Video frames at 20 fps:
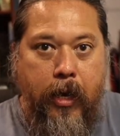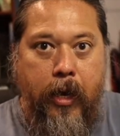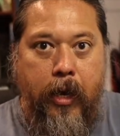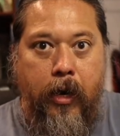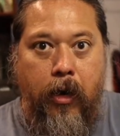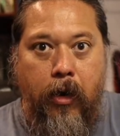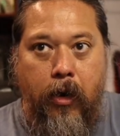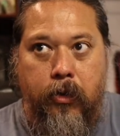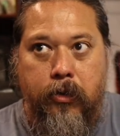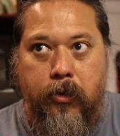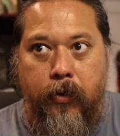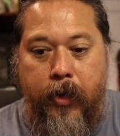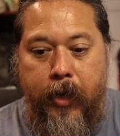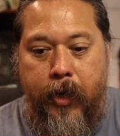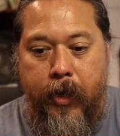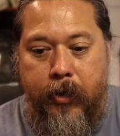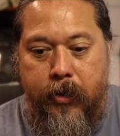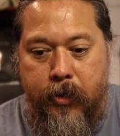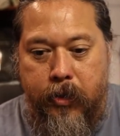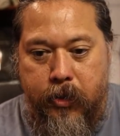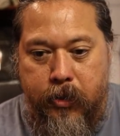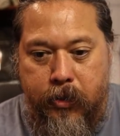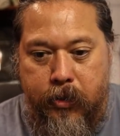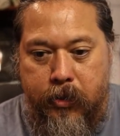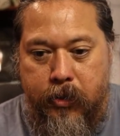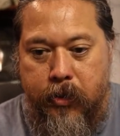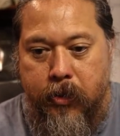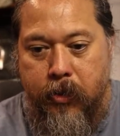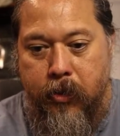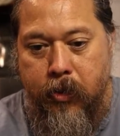and it also has
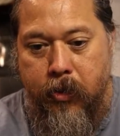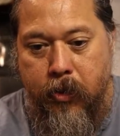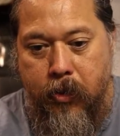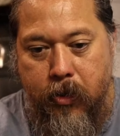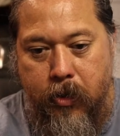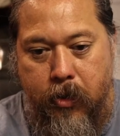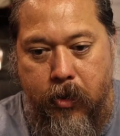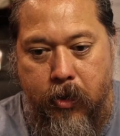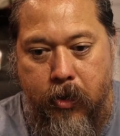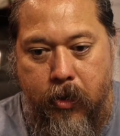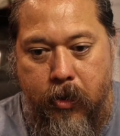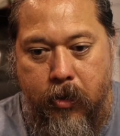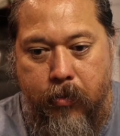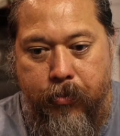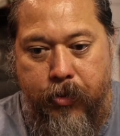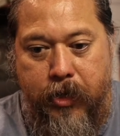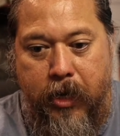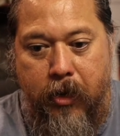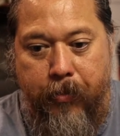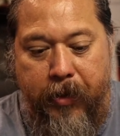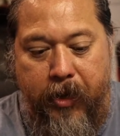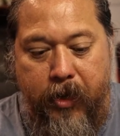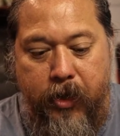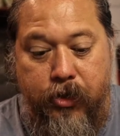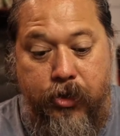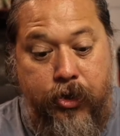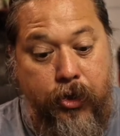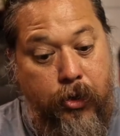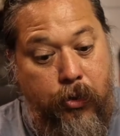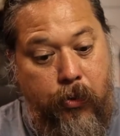this, but you had to buy
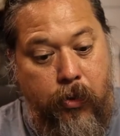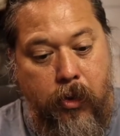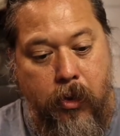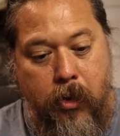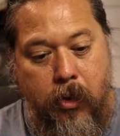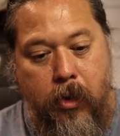this too,